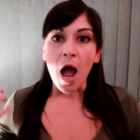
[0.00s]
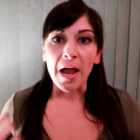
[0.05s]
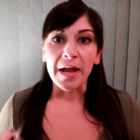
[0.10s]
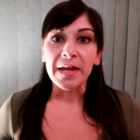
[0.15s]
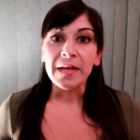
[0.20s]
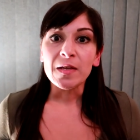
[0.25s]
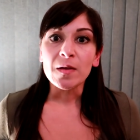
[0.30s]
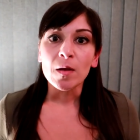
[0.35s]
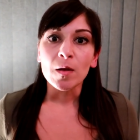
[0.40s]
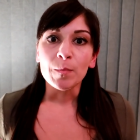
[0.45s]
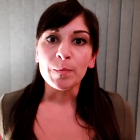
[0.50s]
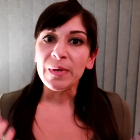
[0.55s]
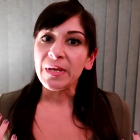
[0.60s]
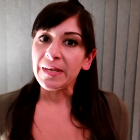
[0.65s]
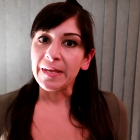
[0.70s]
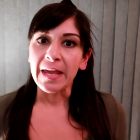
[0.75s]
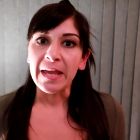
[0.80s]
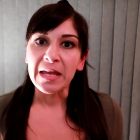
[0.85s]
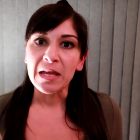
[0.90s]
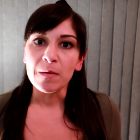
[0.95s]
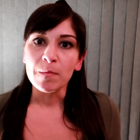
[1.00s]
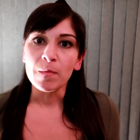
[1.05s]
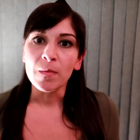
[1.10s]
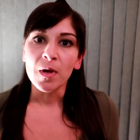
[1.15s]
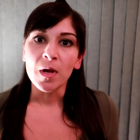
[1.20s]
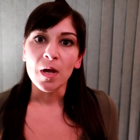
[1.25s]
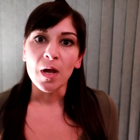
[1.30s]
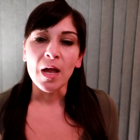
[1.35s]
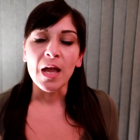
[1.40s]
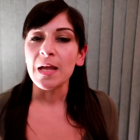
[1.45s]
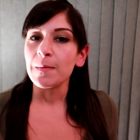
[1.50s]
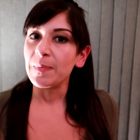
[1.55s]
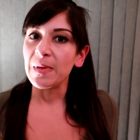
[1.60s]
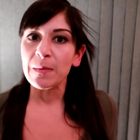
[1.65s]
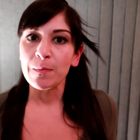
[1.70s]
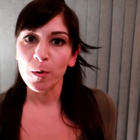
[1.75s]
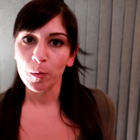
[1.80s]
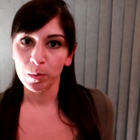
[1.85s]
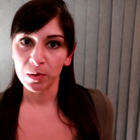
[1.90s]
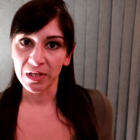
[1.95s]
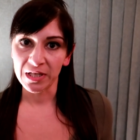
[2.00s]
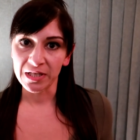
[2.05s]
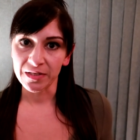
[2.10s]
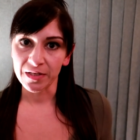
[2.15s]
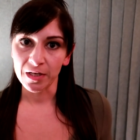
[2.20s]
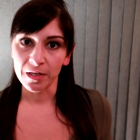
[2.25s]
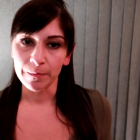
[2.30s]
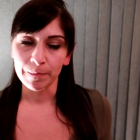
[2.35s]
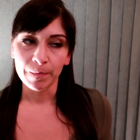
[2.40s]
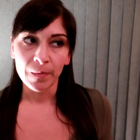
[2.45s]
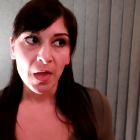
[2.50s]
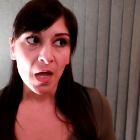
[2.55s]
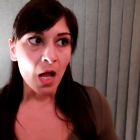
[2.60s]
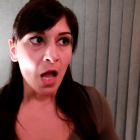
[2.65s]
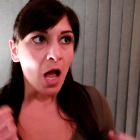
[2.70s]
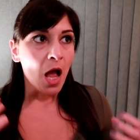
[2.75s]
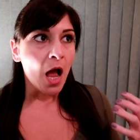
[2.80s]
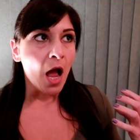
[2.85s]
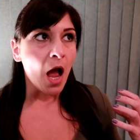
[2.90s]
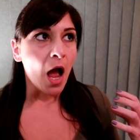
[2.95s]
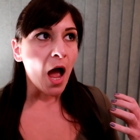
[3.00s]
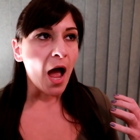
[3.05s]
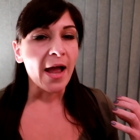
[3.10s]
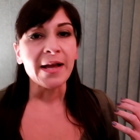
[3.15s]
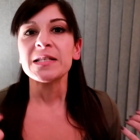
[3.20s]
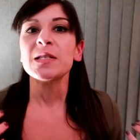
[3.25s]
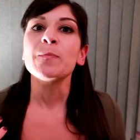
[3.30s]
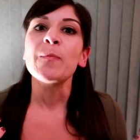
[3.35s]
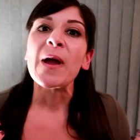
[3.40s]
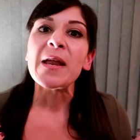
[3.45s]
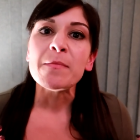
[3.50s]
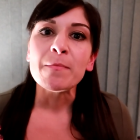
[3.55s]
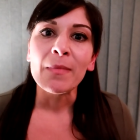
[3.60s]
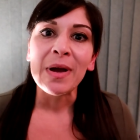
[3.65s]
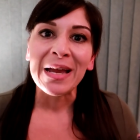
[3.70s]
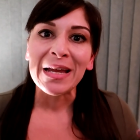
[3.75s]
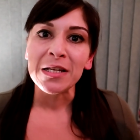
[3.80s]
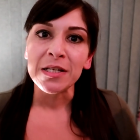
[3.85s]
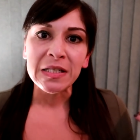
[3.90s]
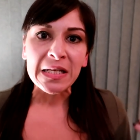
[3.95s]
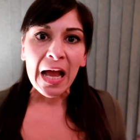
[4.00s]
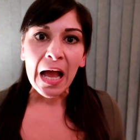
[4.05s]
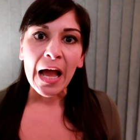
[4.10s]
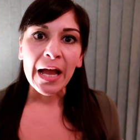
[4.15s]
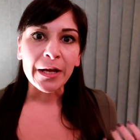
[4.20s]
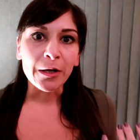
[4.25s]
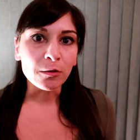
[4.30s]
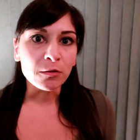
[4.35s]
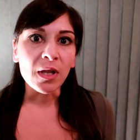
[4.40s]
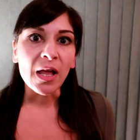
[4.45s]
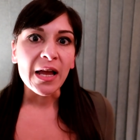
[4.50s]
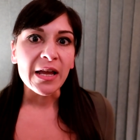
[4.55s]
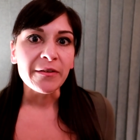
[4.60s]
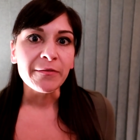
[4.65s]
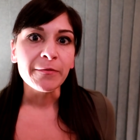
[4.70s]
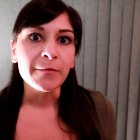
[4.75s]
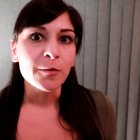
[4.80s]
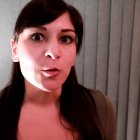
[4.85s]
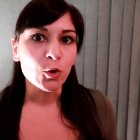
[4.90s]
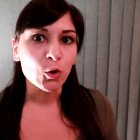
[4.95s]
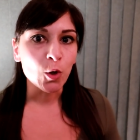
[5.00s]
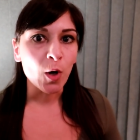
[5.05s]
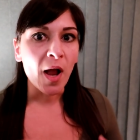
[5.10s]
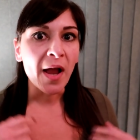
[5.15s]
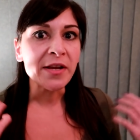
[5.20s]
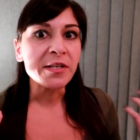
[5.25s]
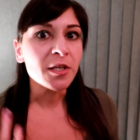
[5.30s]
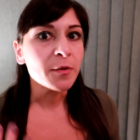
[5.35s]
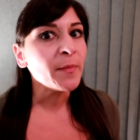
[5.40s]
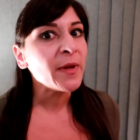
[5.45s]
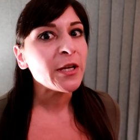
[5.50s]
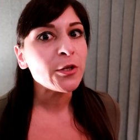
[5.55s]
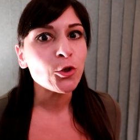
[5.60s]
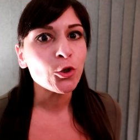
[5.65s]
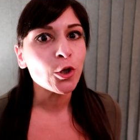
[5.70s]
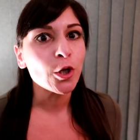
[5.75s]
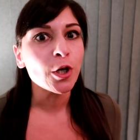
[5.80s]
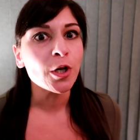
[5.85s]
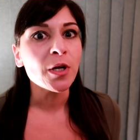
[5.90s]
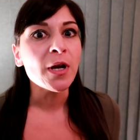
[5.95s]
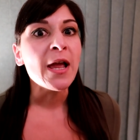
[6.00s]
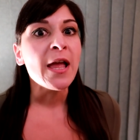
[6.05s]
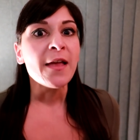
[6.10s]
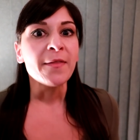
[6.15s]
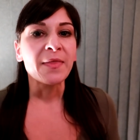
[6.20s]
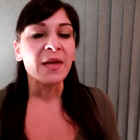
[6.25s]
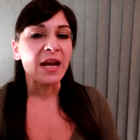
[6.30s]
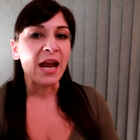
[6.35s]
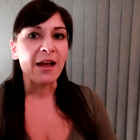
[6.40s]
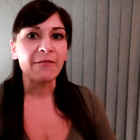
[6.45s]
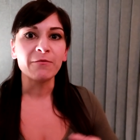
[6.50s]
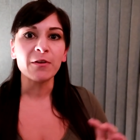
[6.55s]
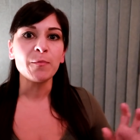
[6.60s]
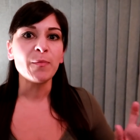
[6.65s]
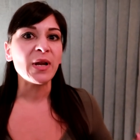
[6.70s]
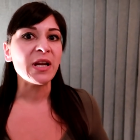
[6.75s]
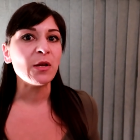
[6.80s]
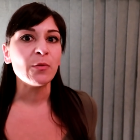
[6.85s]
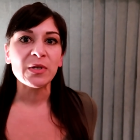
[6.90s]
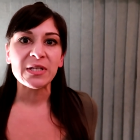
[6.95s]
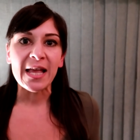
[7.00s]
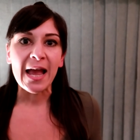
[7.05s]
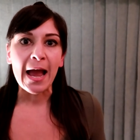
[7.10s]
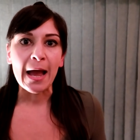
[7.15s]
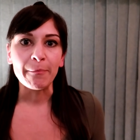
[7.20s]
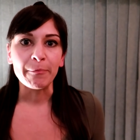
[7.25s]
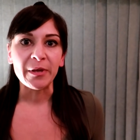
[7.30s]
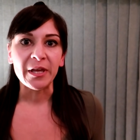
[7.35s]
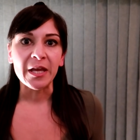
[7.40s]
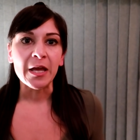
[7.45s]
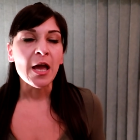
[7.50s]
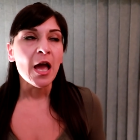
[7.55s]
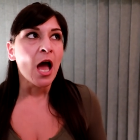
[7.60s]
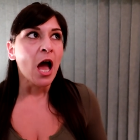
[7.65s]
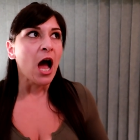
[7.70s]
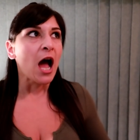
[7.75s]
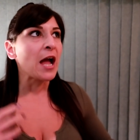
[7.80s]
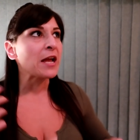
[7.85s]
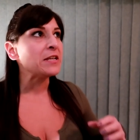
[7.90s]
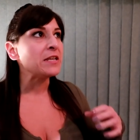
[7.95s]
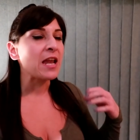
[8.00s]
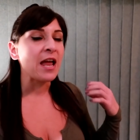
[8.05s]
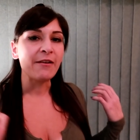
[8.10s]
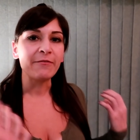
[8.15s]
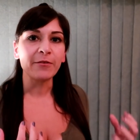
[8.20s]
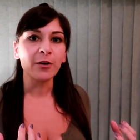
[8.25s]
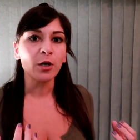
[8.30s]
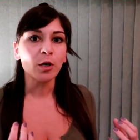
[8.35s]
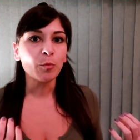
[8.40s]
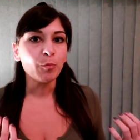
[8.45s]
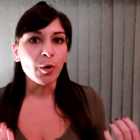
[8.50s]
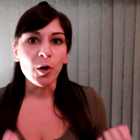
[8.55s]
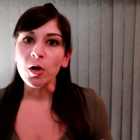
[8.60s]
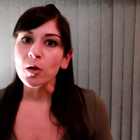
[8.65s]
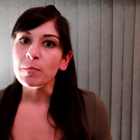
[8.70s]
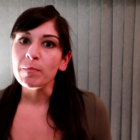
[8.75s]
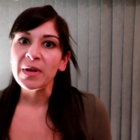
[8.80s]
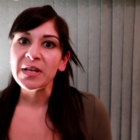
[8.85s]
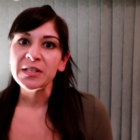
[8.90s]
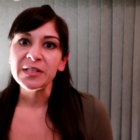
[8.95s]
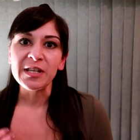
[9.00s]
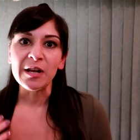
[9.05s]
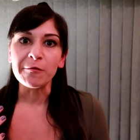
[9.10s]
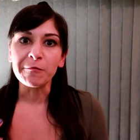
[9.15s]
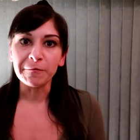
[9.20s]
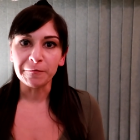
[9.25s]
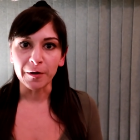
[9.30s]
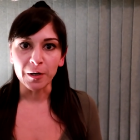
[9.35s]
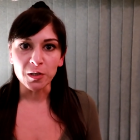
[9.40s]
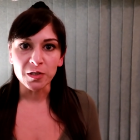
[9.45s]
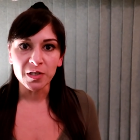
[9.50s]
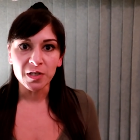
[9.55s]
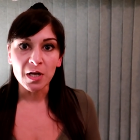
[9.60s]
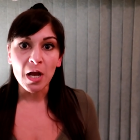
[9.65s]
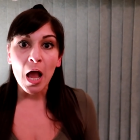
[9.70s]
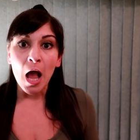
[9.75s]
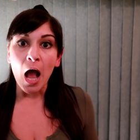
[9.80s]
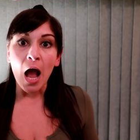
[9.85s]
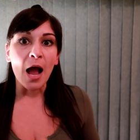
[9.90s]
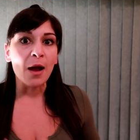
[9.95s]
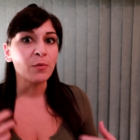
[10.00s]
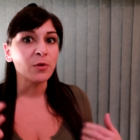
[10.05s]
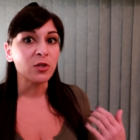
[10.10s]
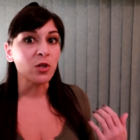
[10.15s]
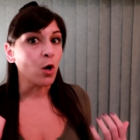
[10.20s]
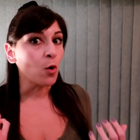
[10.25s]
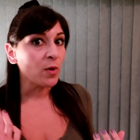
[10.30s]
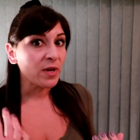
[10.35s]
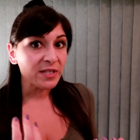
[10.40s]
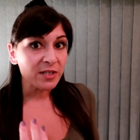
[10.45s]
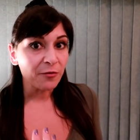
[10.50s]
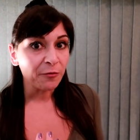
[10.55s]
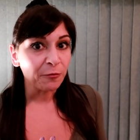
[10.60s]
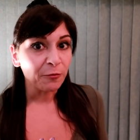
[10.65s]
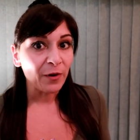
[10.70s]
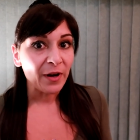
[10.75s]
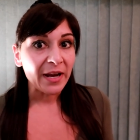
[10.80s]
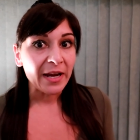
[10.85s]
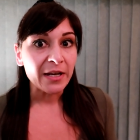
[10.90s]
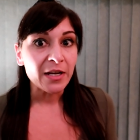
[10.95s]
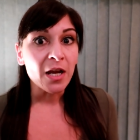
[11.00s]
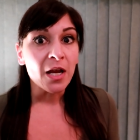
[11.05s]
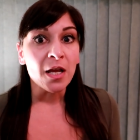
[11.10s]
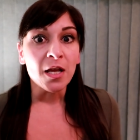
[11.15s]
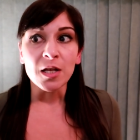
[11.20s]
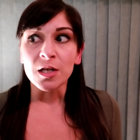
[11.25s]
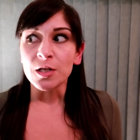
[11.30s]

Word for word: I became a people pleaser. I spent my entire life trying to make sure that everybody was happy. I never put myself first. I was always afraid